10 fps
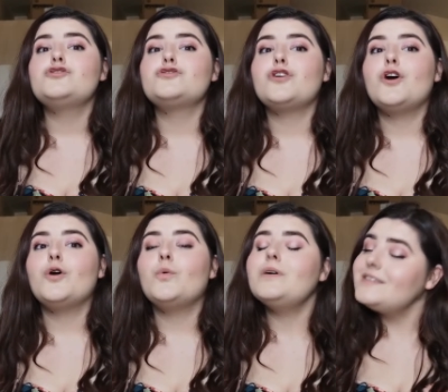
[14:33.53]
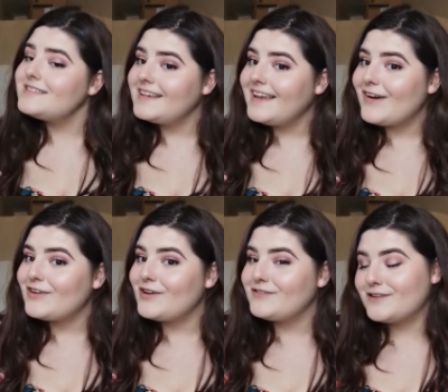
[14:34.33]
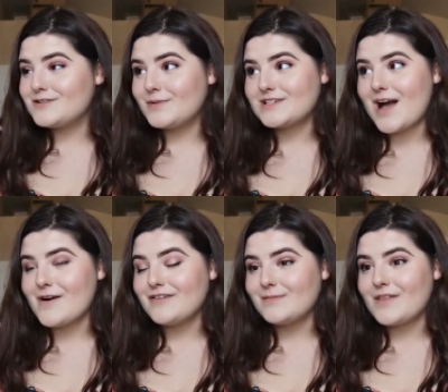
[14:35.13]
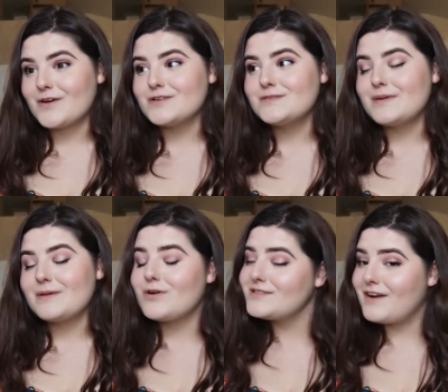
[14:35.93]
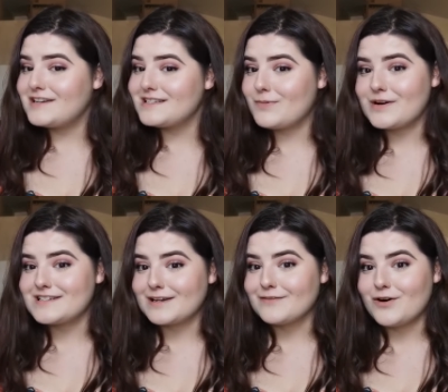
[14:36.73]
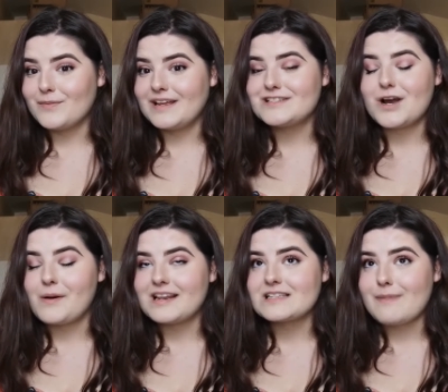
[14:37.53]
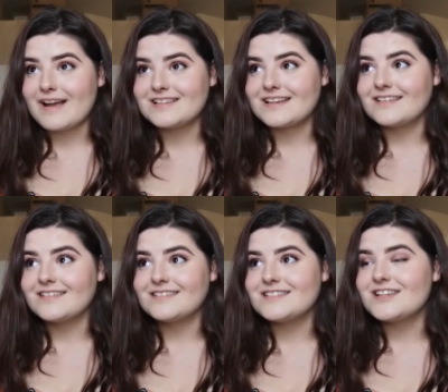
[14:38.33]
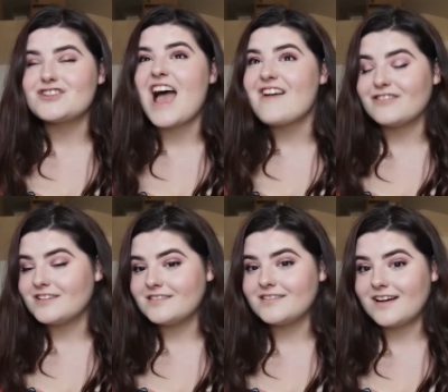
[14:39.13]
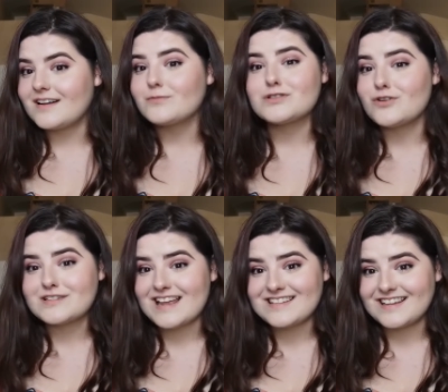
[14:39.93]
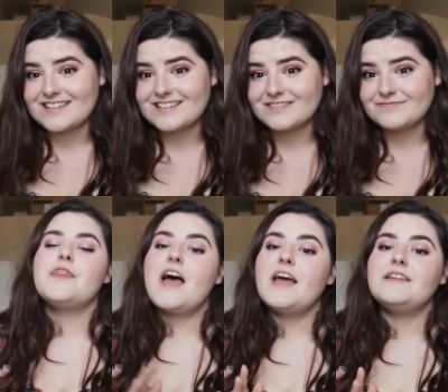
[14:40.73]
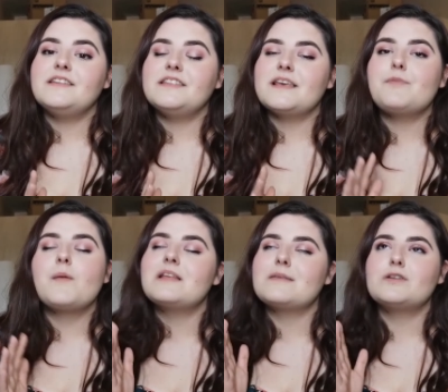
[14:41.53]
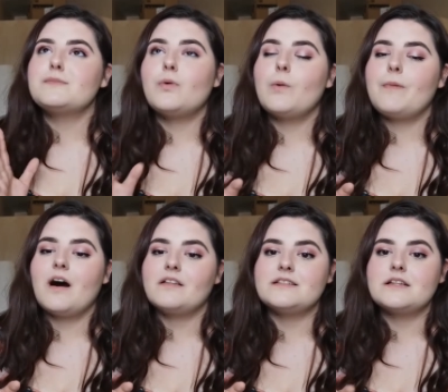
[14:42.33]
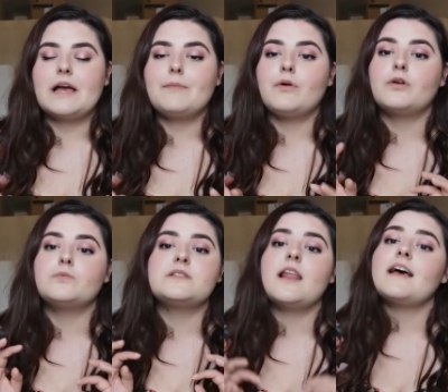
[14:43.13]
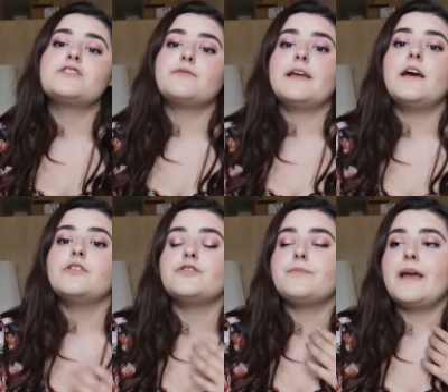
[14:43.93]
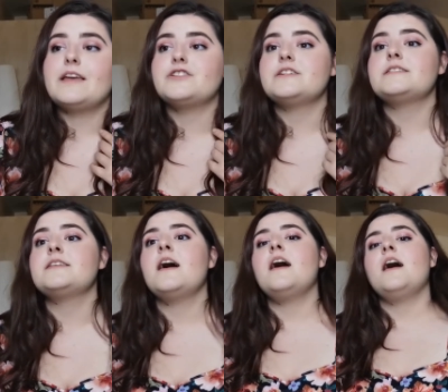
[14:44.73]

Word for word: So we'll see on her future books how I feel about those, but it was very disappointing for me to go in expecting such heaven and was not getting it. Then probably the most important part of this entire book was the last 300 pages,